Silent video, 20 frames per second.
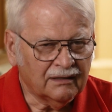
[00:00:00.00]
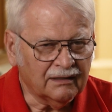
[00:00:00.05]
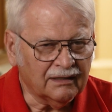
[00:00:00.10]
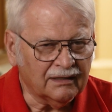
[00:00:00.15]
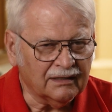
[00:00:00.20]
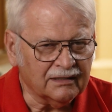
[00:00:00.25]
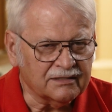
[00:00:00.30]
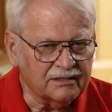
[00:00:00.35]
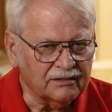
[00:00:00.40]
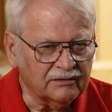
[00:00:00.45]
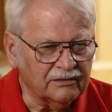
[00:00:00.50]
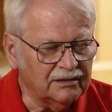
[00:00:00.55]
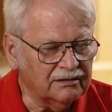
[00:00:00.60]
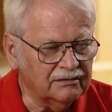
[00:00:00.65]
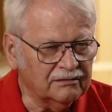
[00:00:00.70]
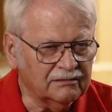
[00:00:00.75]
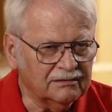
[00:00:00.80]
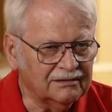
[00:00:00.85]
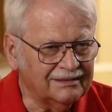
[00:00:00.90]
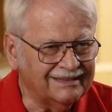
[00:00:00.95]
and so
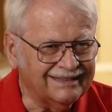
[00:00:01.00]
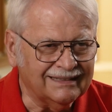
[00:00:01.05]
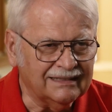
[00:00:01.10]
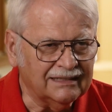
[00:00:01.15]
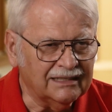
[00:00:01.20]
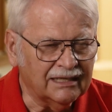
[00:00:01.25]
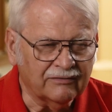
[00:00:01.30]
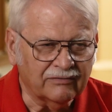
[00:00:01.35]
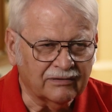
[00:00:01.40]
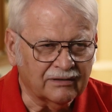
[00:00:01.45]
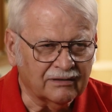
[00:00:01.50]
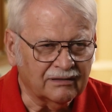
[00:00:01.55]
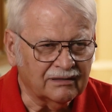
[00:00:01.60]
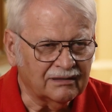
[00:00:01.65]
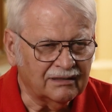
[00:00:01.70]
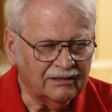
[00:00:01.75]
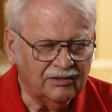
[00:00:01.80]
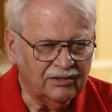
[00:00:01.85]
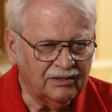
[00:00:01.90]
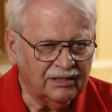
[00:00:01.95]
you never
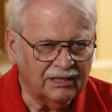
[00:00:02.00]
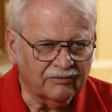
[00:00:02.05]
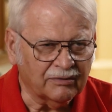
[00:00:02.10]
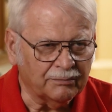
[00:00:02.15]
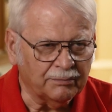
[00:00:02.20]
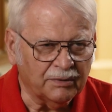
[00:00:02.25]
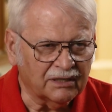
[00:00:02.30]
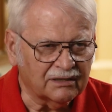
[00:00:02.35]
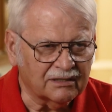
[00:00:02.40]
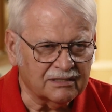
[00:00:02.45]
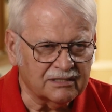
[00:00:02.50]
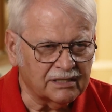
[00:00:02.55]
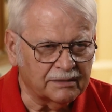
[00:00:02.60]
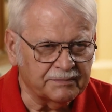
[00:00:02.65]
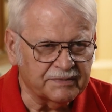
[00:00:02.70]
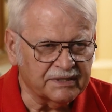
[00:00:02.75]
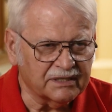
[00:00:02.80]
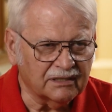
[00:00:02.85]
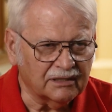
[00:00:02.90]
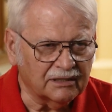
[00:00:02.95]
you never brought the
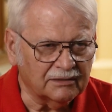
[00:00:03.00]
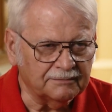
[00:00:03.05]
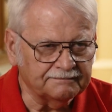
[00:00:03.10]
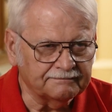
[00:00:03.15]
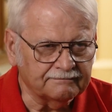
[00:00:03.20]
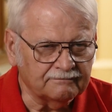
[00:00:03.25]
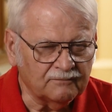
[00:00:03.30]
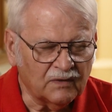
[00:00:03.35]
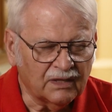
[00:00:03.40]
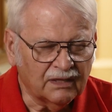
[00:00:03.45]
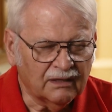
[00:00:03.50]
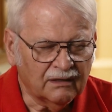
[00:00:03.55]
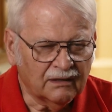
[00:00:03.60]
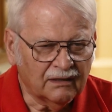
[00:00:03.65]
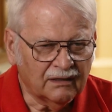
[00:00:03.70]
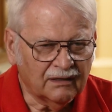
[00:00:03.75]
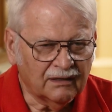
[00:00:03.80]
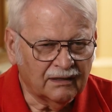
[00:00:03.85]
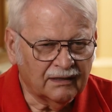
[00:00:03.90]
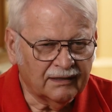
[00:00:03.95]
subject up
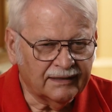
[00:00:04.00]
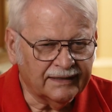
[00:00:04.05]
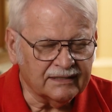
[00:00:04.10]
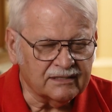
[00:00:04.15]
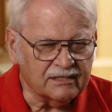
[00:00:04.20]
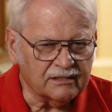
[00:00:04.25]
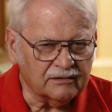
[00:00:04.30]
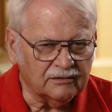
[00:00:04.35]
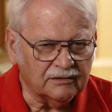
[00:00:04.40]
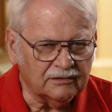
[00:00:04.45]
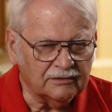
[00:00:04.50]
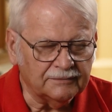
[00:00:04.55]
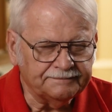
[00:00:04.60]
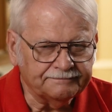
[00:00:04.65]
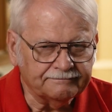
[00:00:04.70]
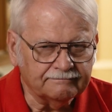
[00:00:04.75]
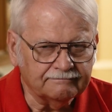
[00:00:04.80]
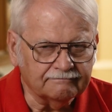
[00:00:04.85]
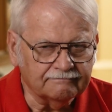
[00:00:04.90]
and so